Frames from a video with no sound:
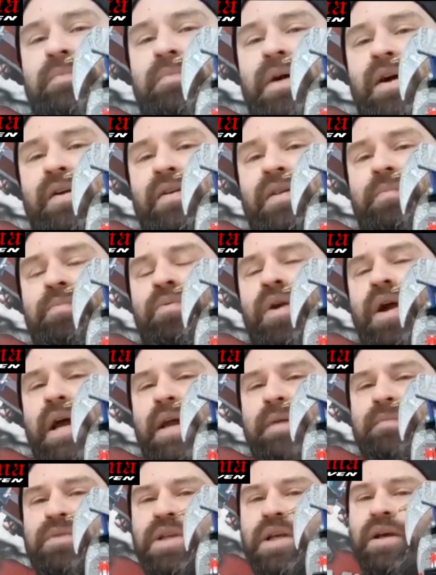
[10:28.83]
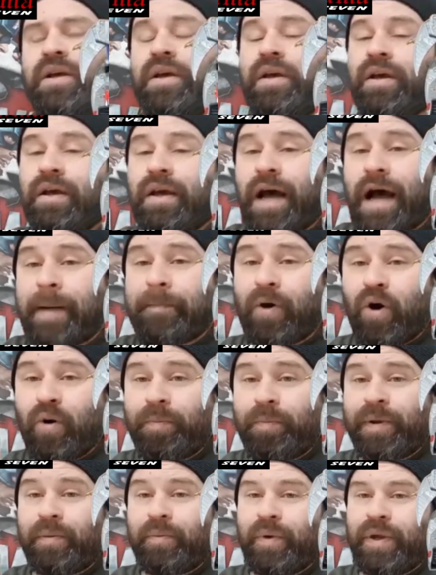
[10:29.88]
Power of the Primes. I'm
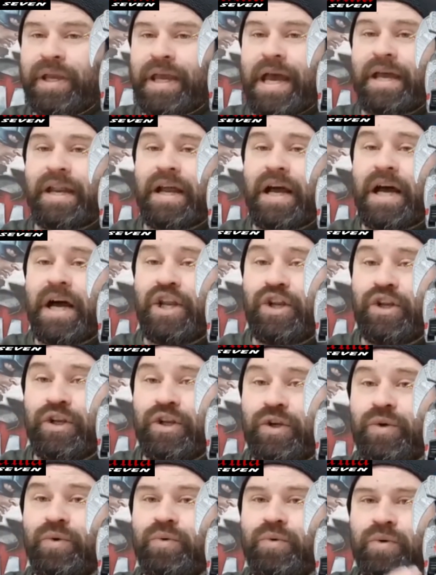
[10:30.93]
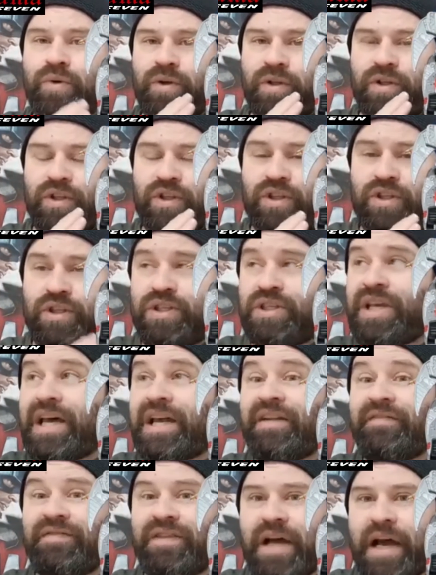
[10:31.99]
hoping we get a new
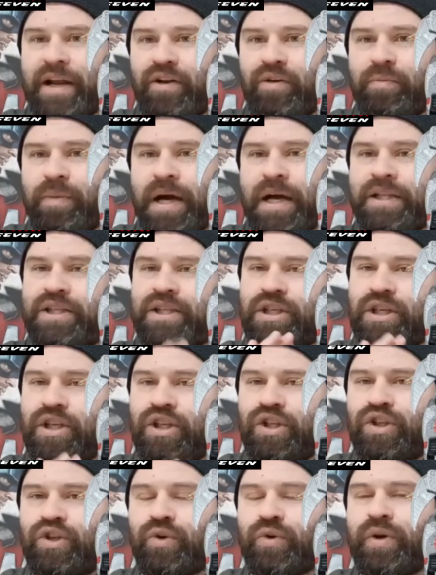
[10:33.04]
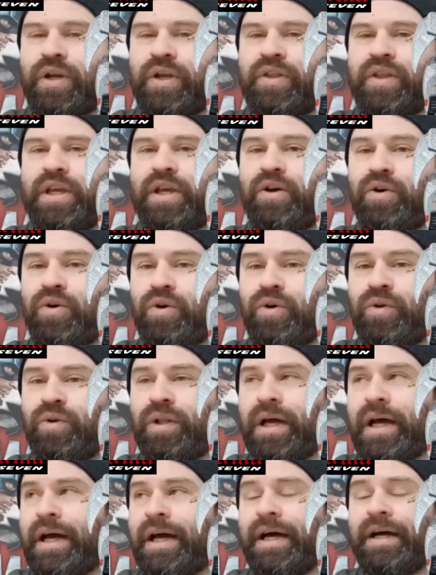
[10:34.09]
set of Dinobots during the whole
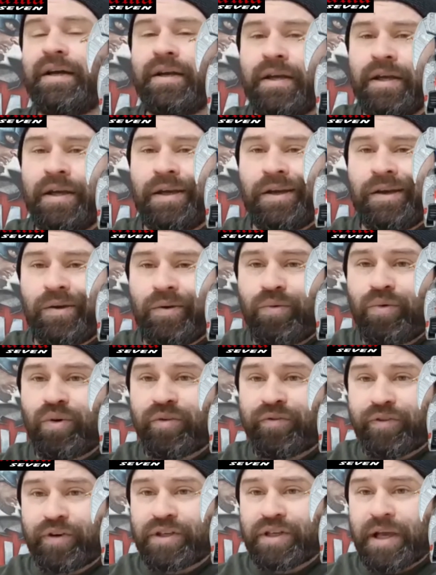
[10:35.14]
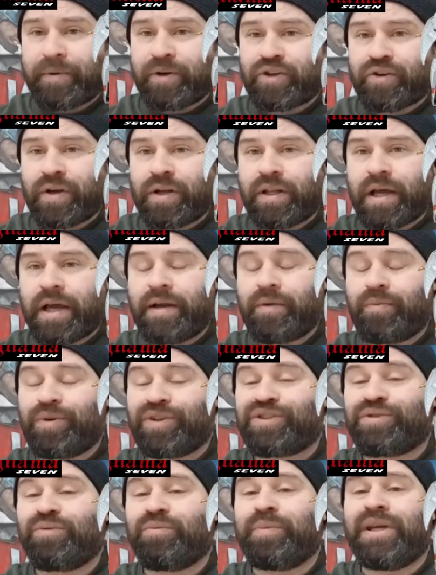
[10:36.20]
War for Cybertron line,
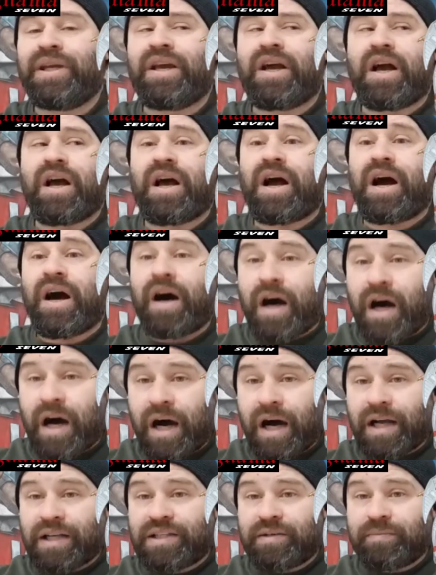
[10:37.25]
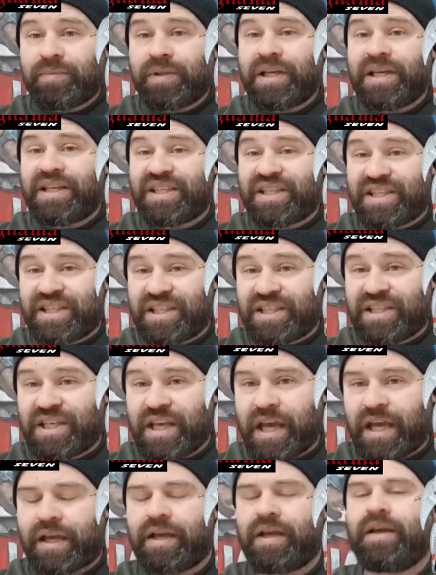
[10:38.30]
which will be awesomely
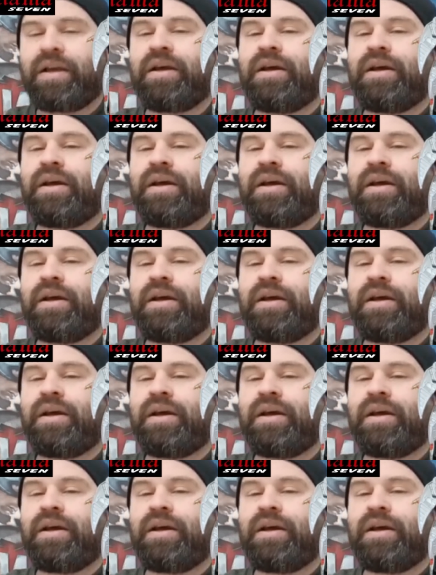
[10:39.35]
sick.